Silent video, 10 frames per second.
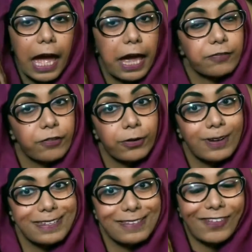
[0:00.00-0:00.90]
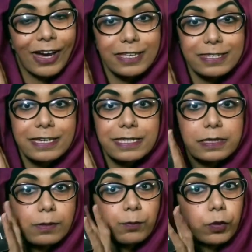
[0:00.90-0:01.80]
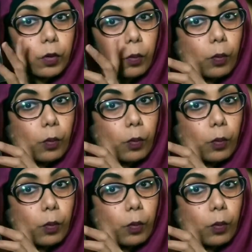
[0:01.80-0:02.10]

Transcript: Inferno Devices book